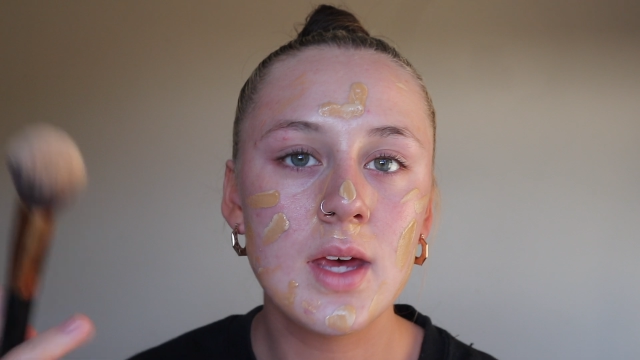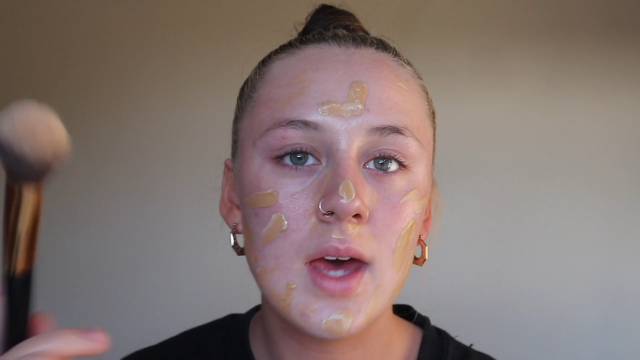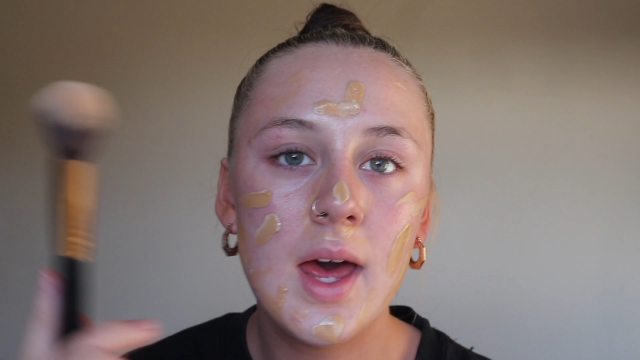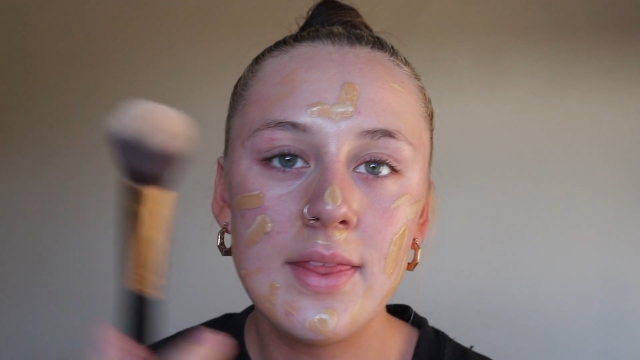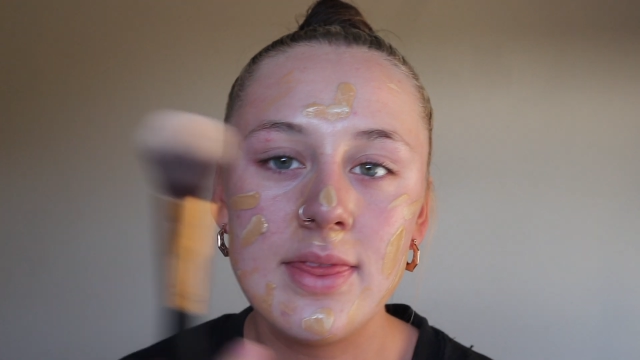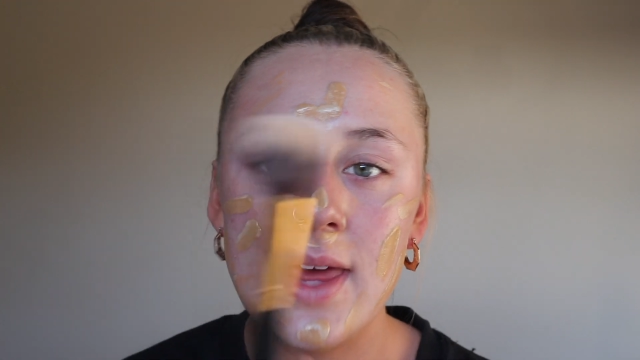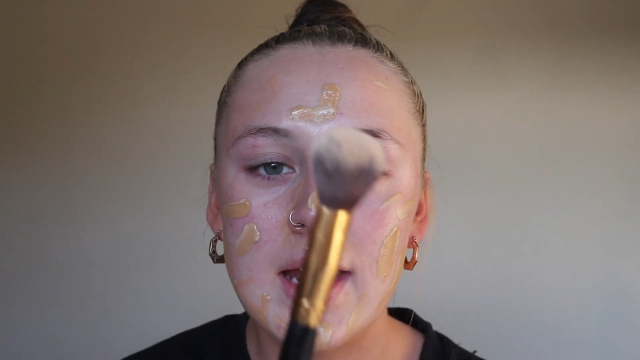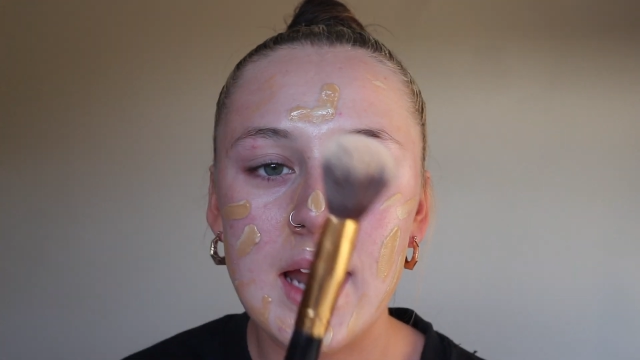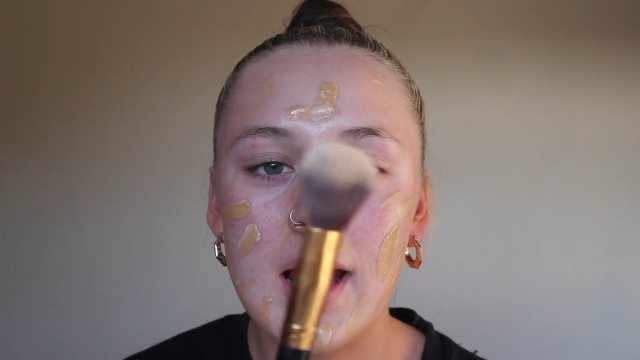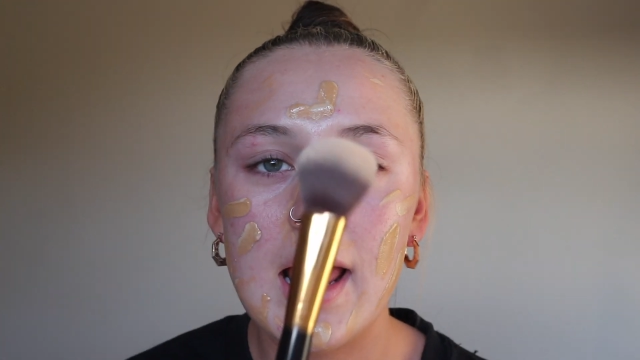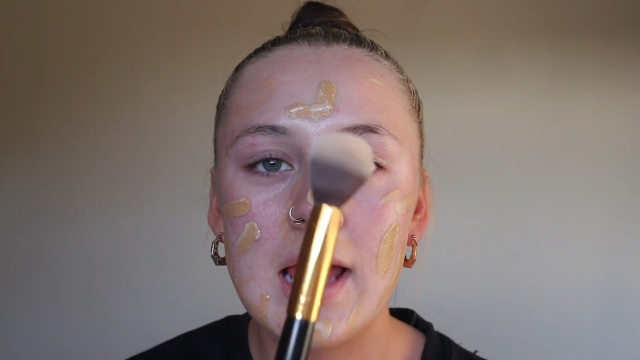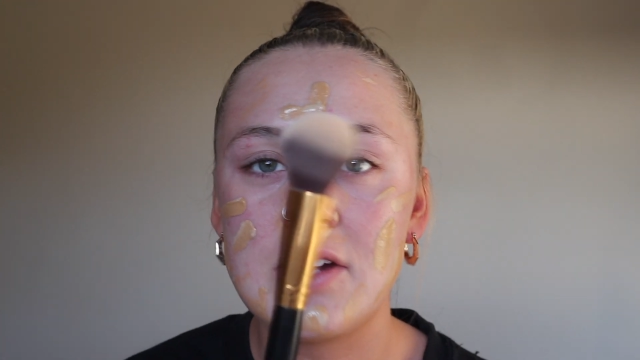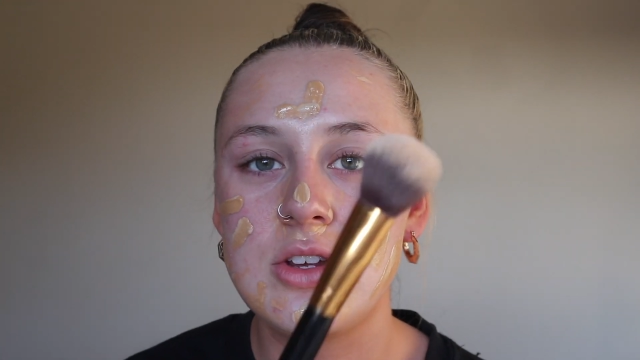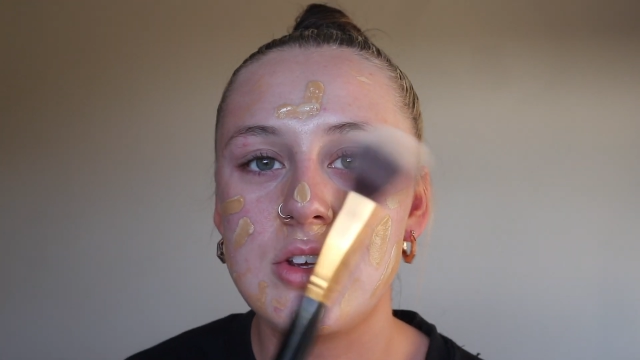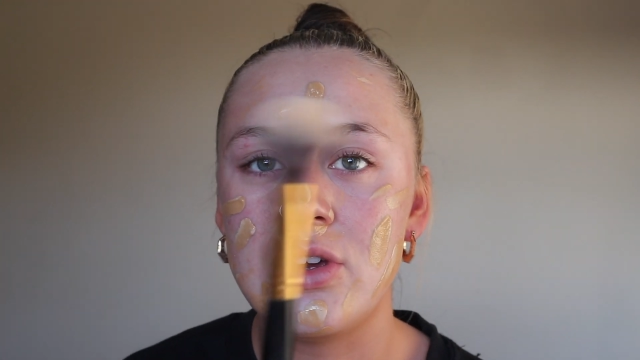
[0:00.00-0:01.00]
And then I
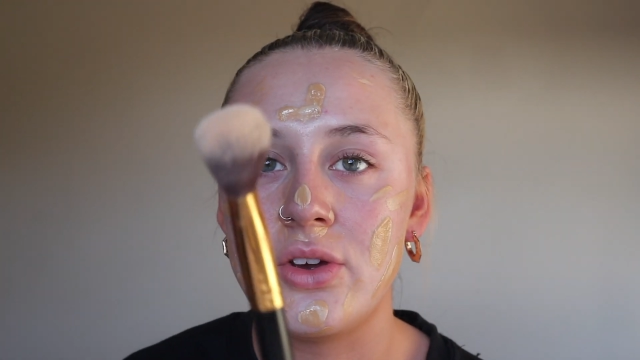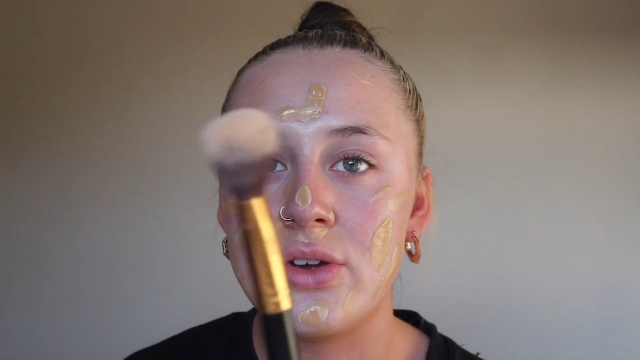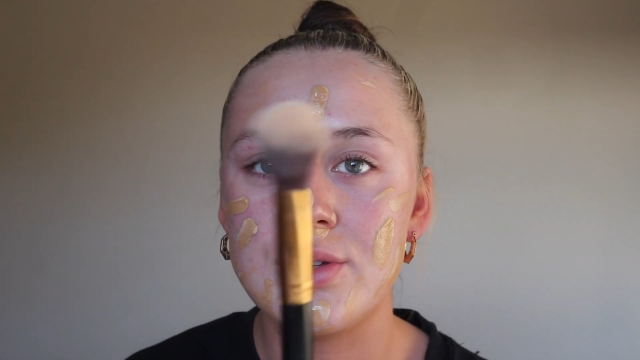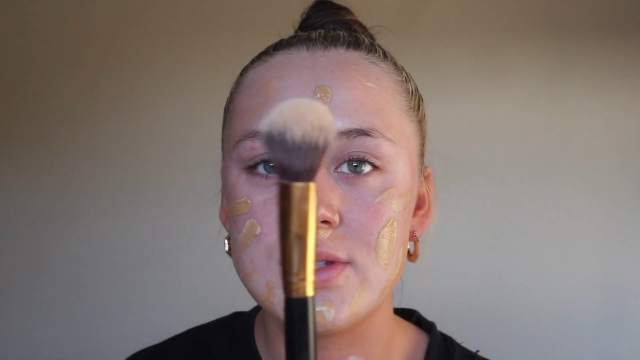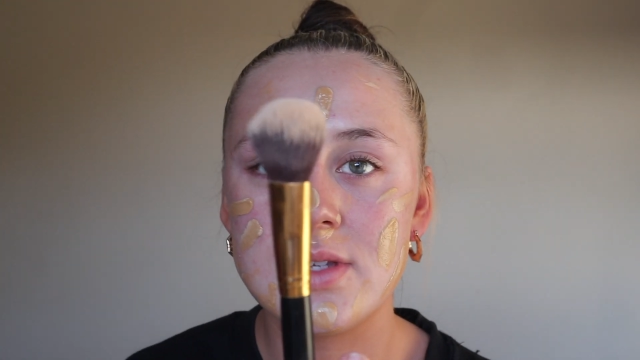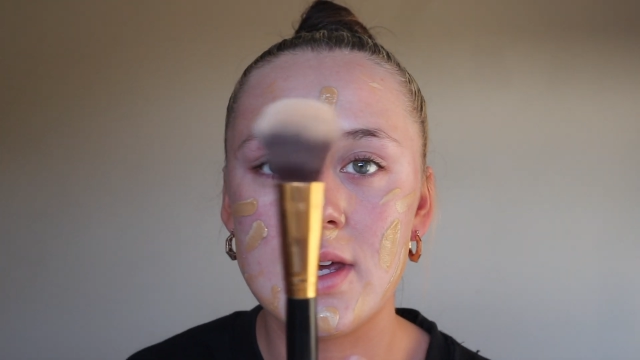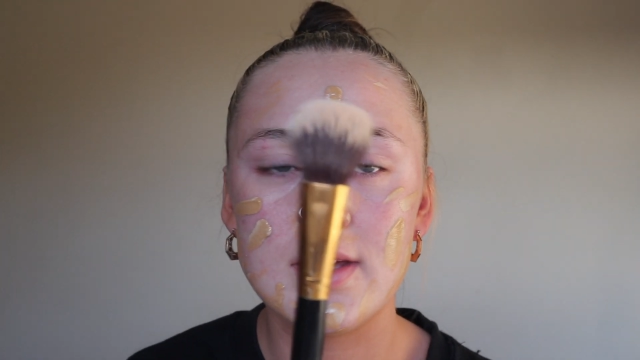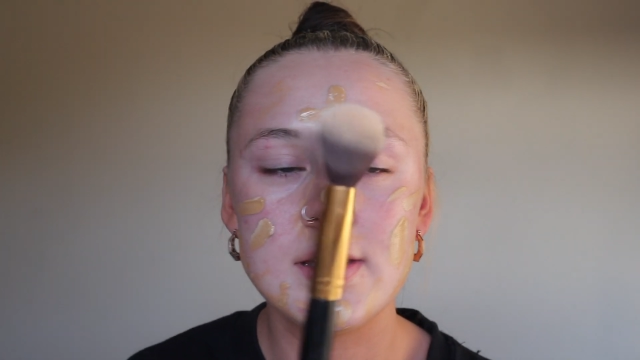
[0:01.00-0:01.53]
like to use a